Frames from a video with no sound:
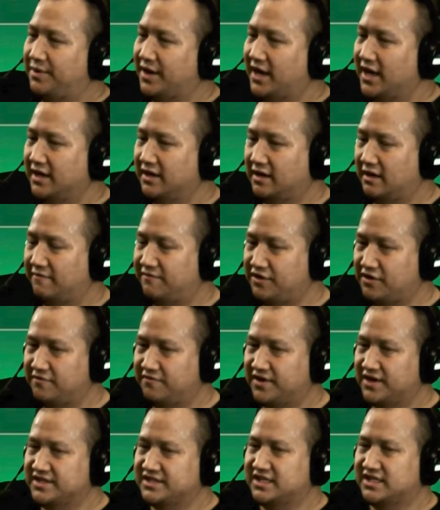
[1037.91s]
But if
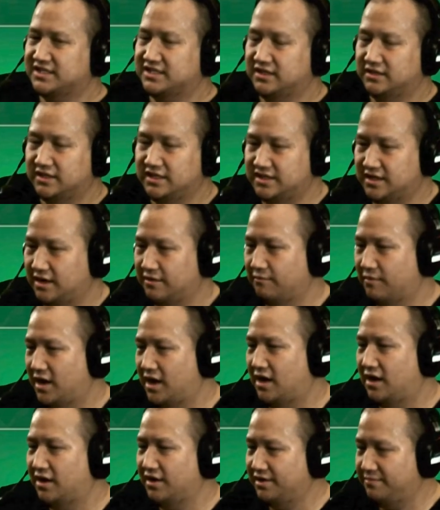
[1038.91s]
you've consistently done
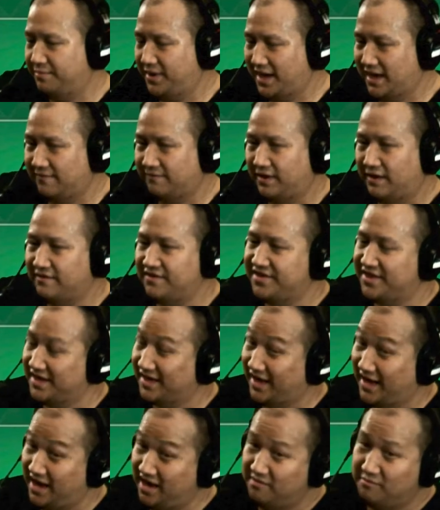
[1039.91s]
well and paying for
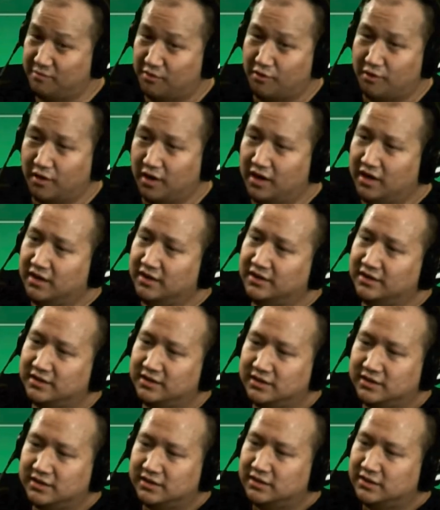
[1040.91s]
everything and more,
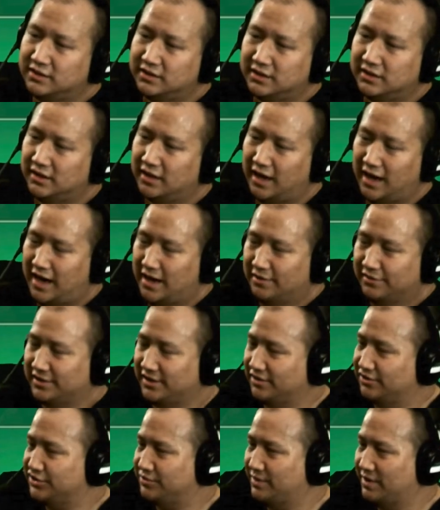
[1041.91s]
I don't think
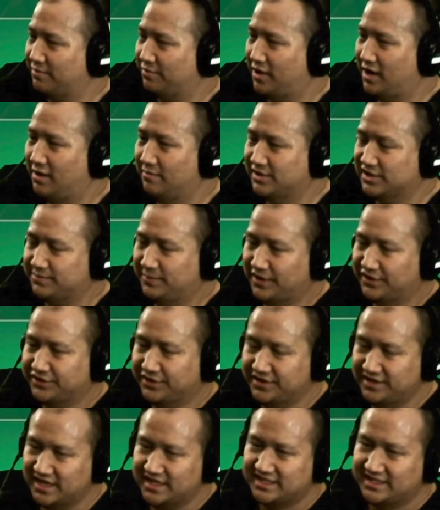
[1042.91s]
there should be a problem,
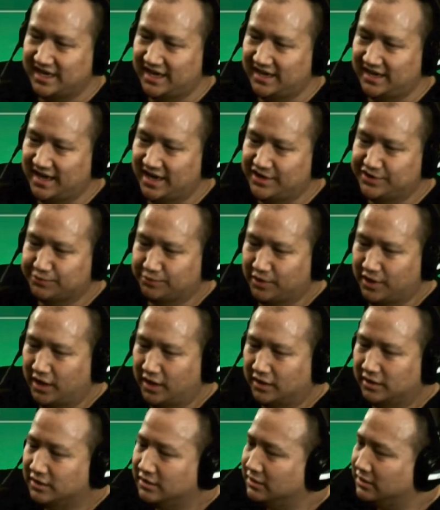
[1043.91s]
especially in this day and age where